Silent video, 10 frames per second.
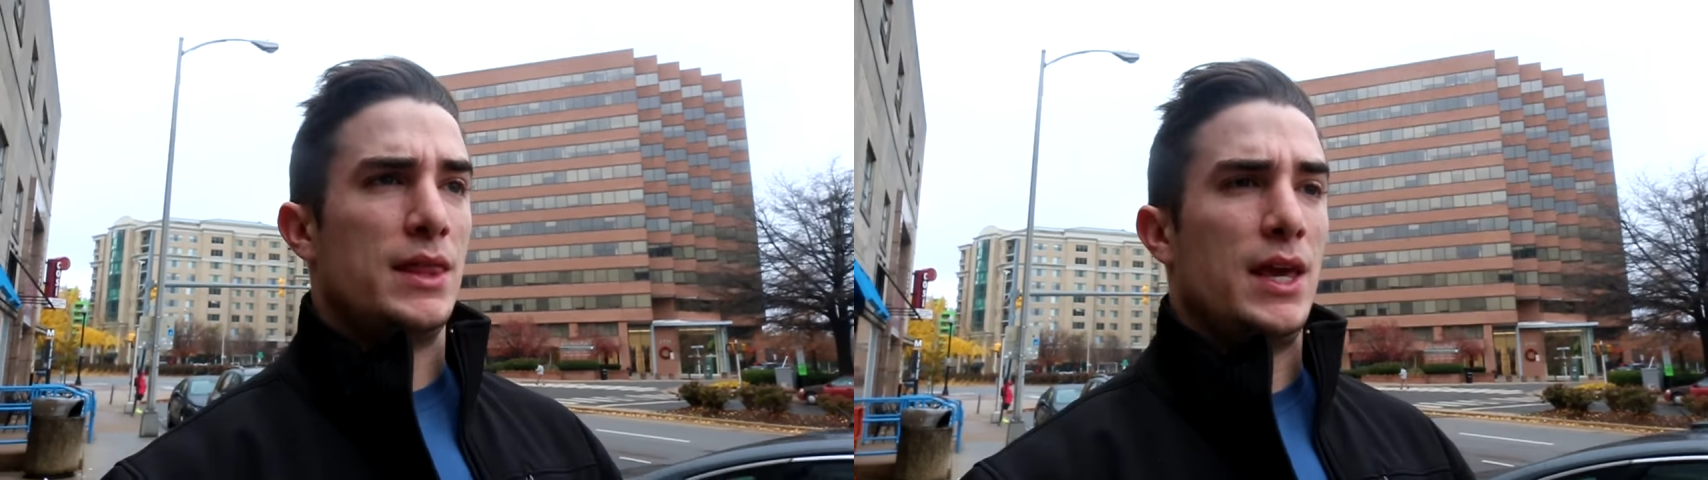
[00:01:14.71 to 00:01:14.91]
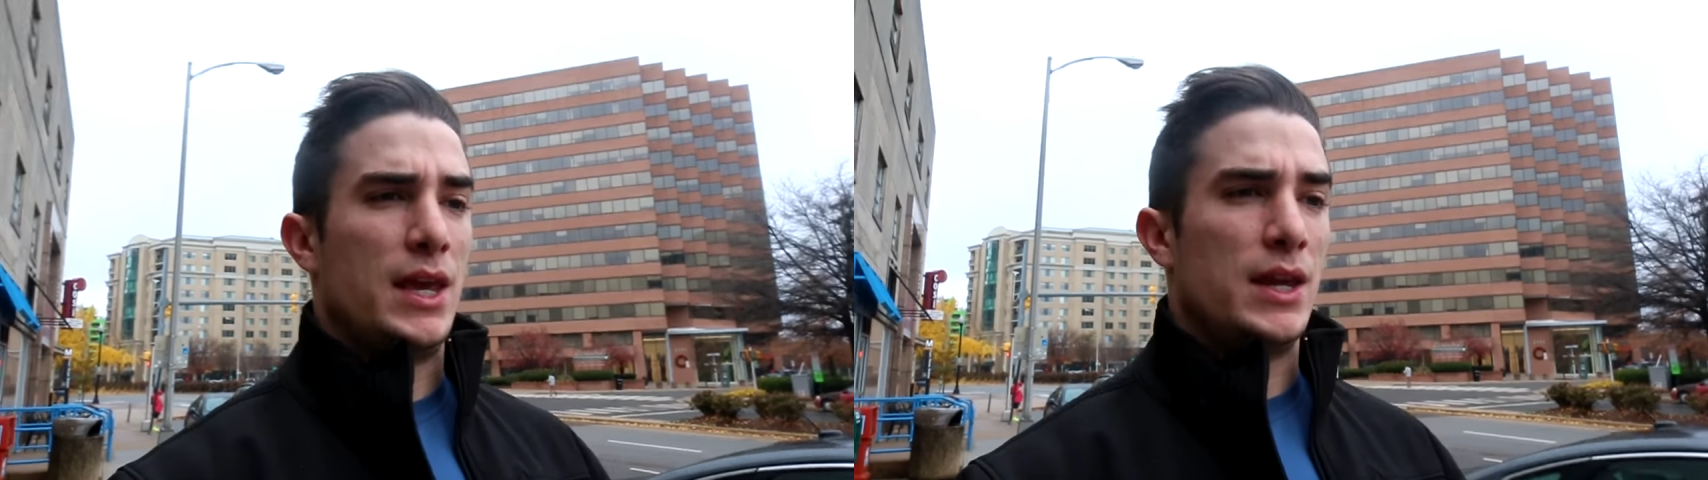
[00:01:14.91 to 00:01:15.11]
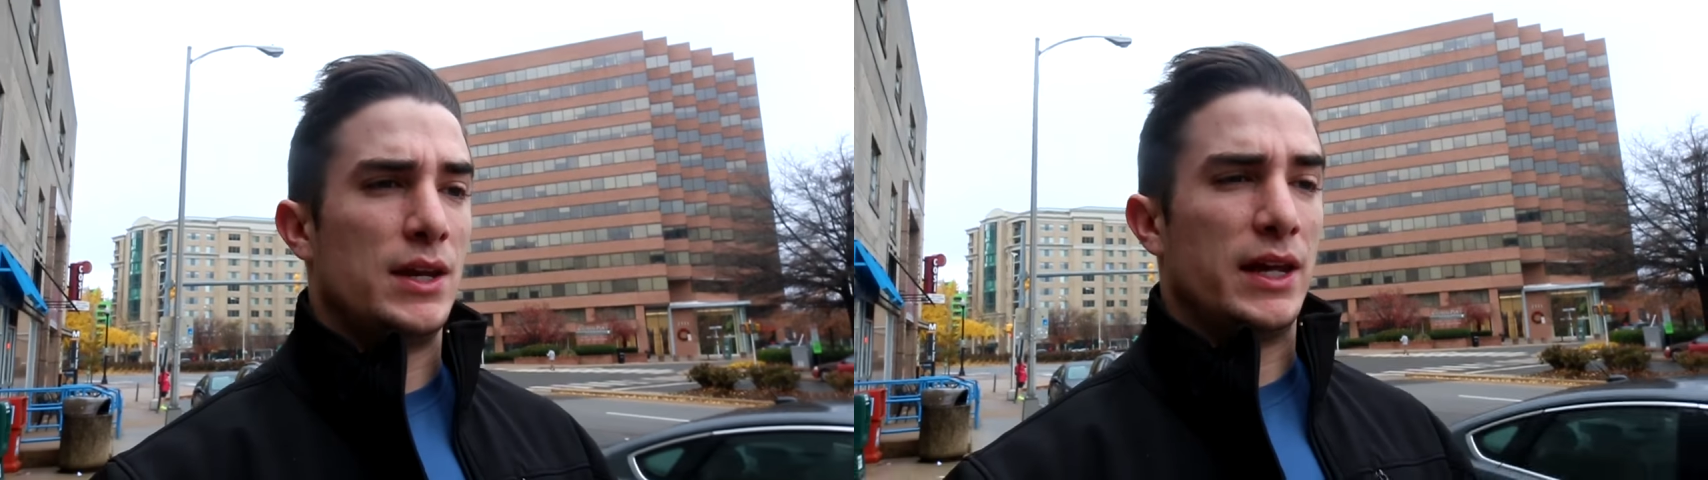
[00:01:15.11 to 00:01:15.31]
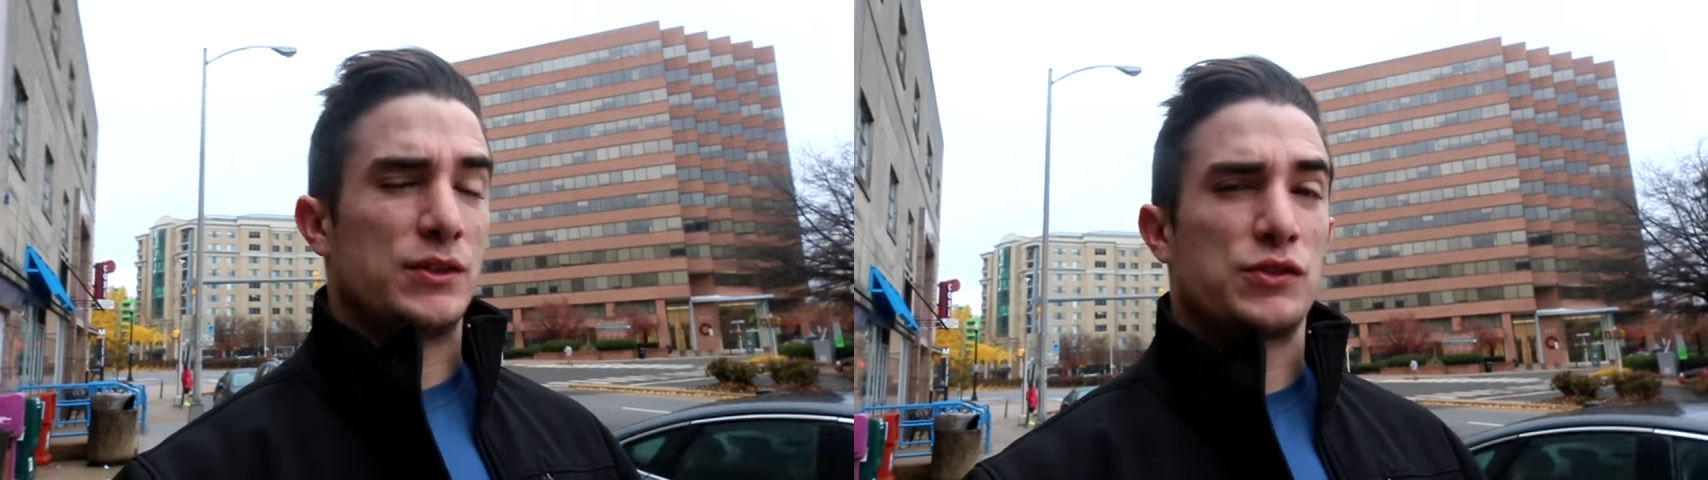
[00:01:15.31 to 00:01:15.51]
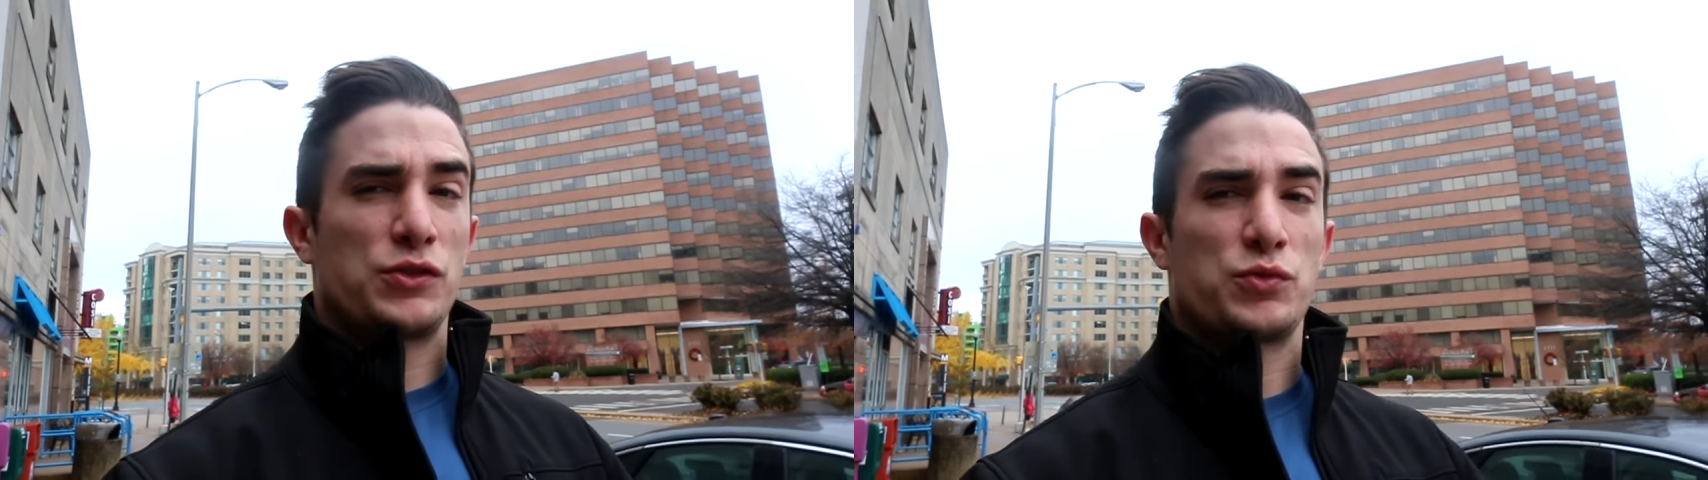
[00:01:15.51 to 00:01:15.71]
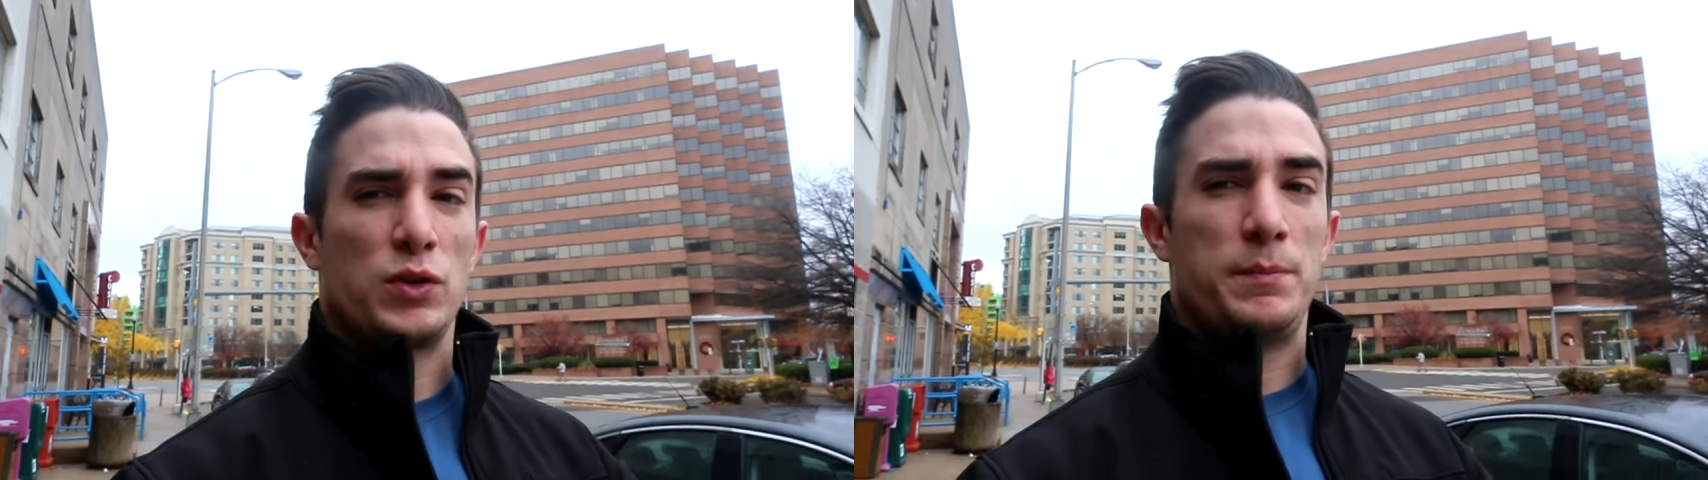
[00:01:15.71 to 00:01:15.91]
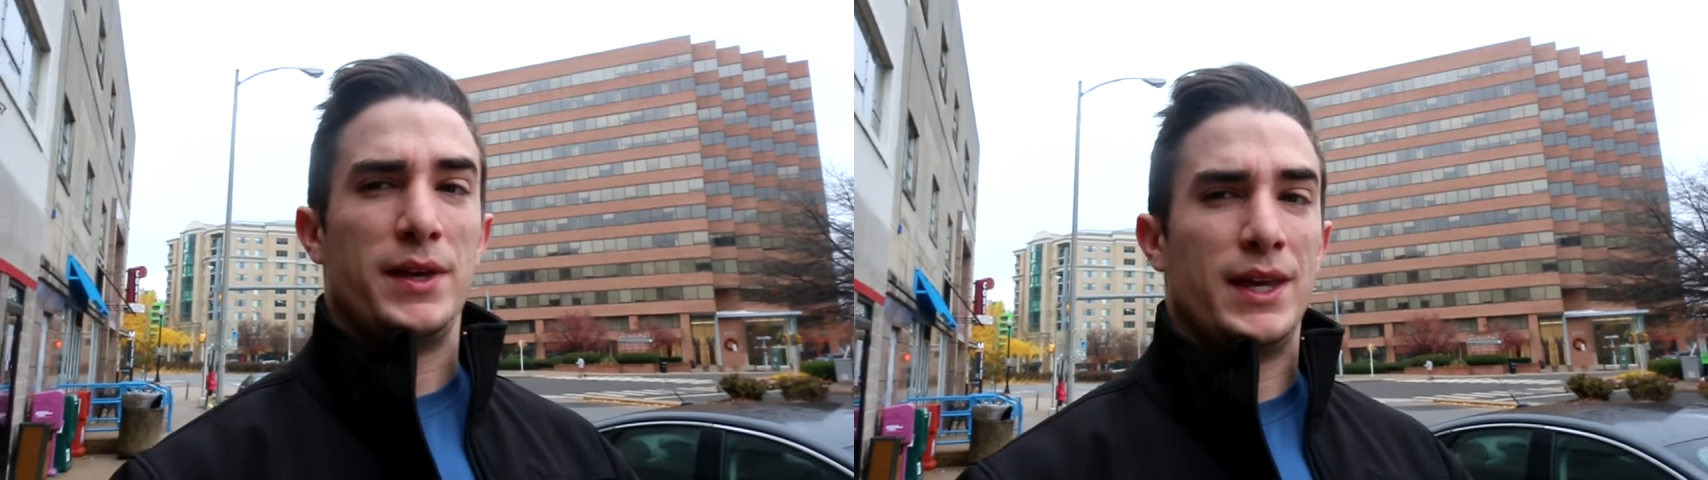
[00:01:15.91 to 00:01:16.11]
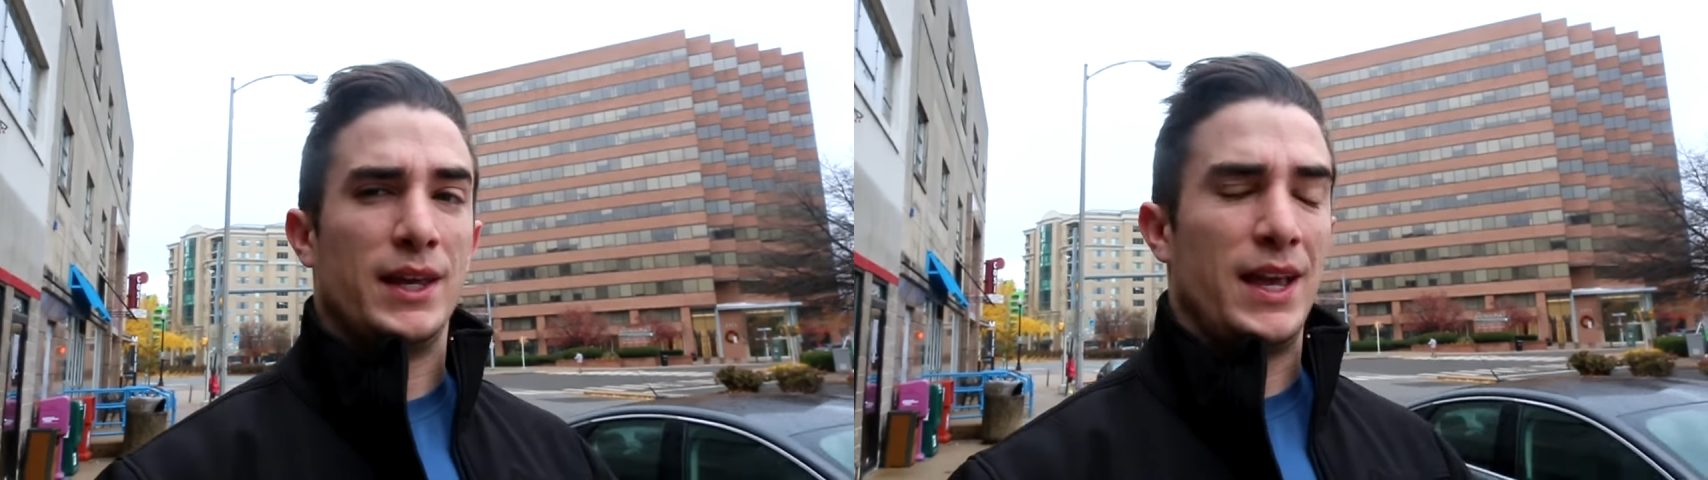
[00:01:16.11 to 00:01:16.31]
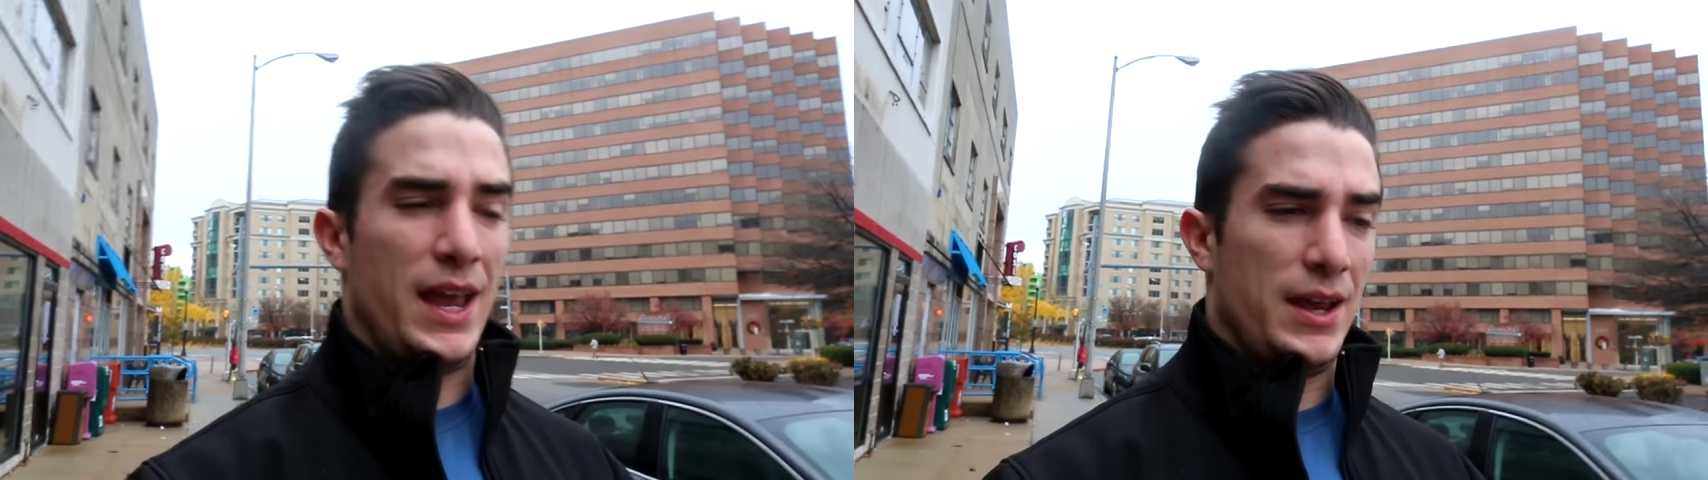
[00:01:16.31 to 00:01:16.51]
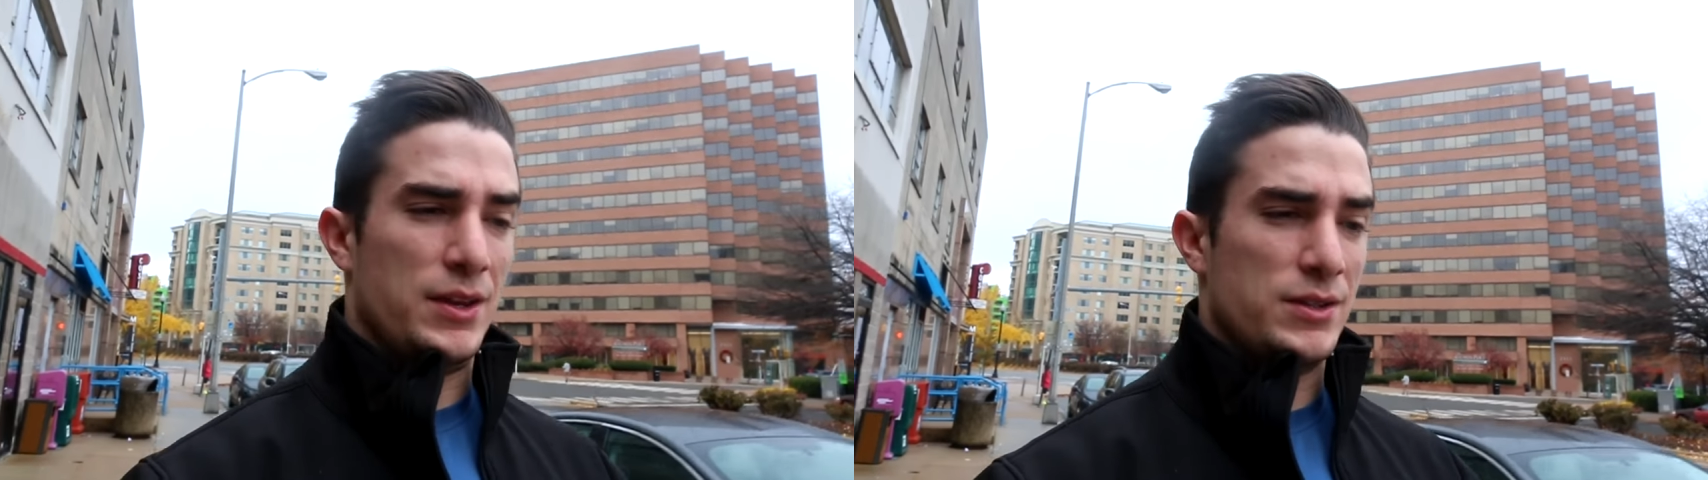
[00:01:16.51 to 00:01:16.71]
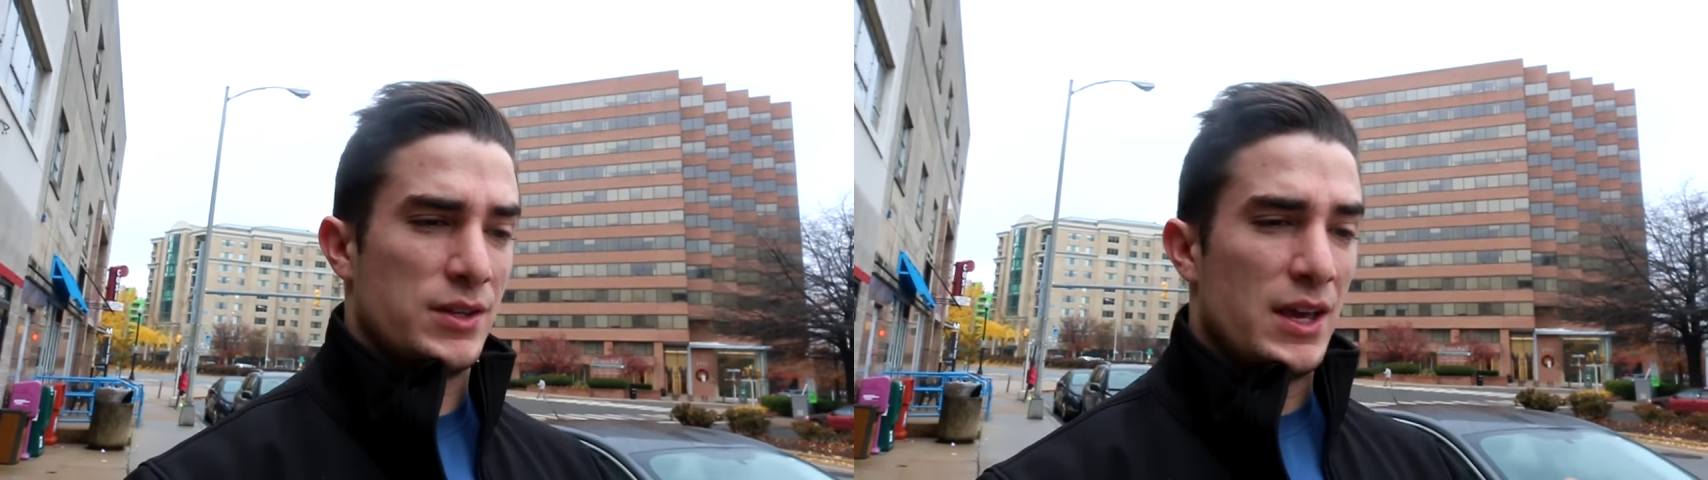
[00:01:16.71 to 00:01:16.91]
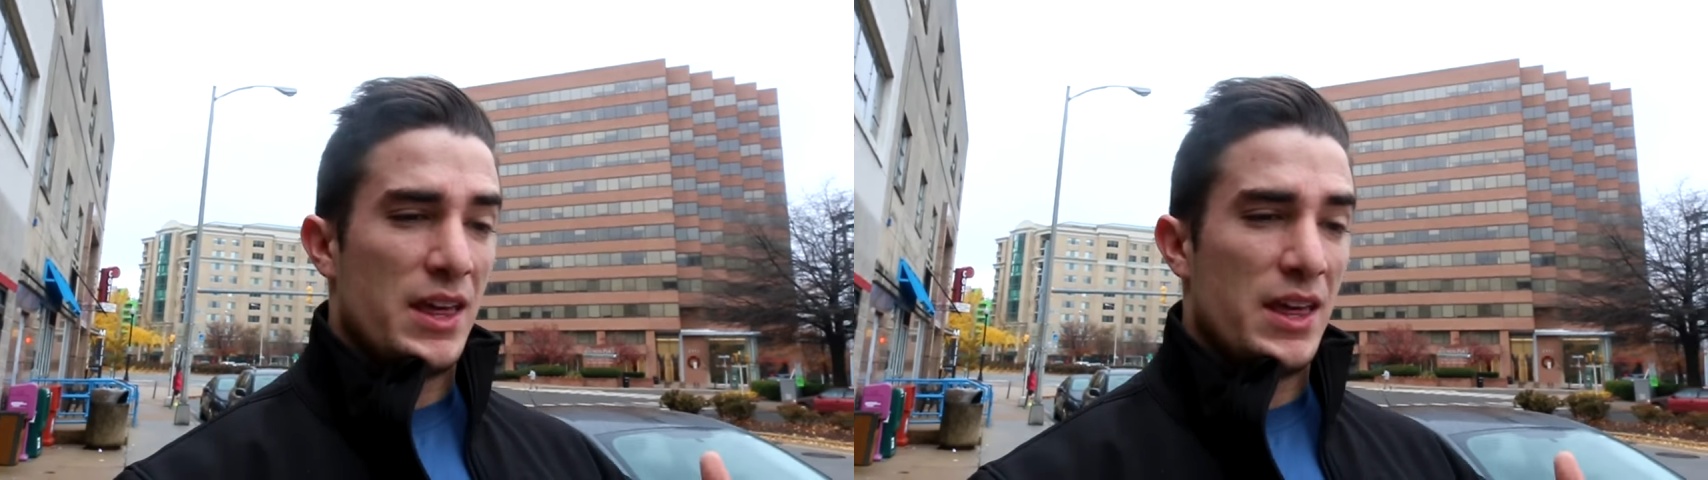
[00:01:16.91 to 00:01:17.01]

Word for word: then like it starts ripping and